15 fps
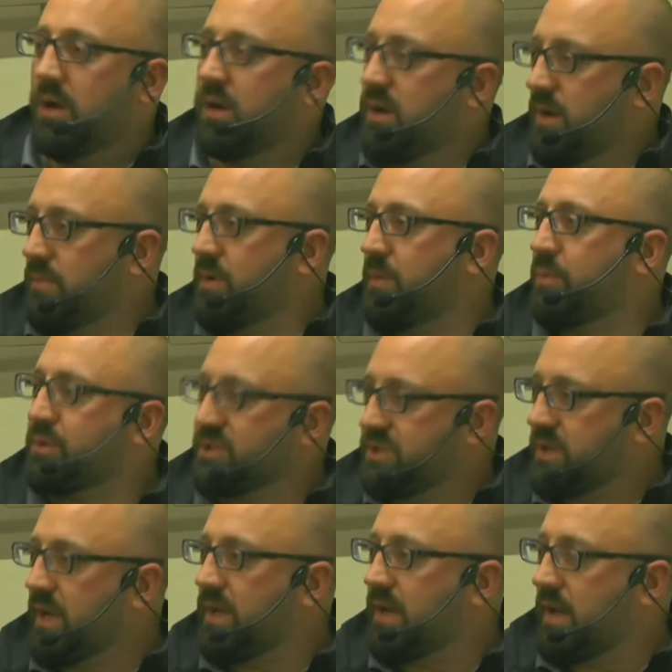come to
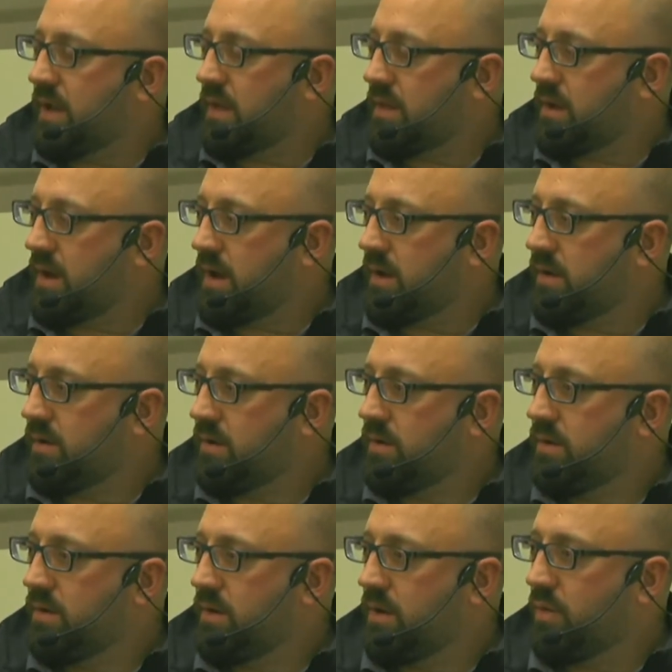appreciate now that I,
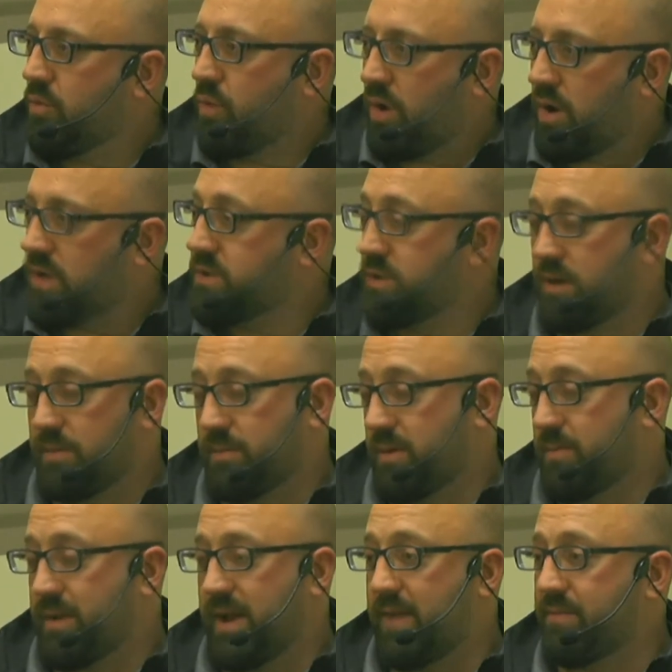you know, watch, and I'm
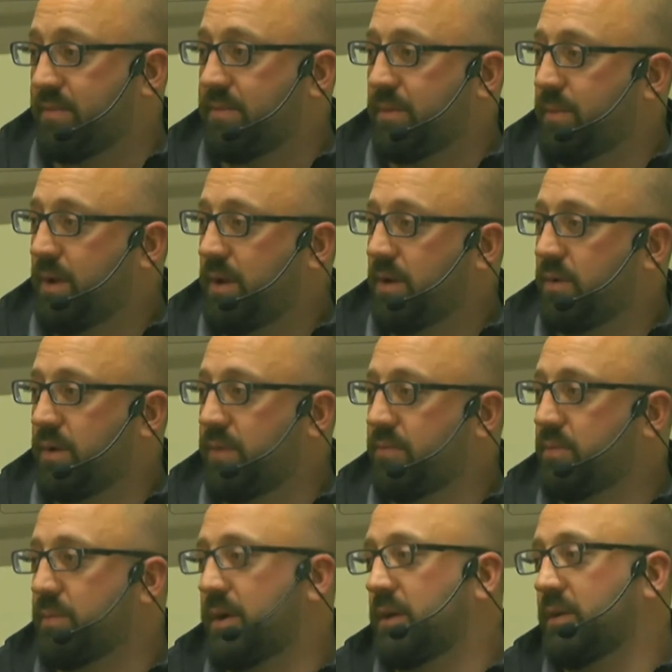an avid fan. I mean, I go to
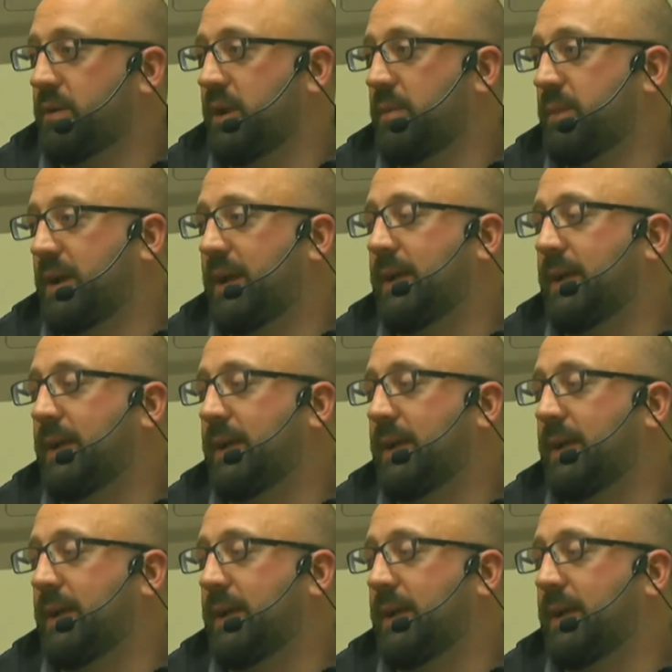every Mountaineer game I can.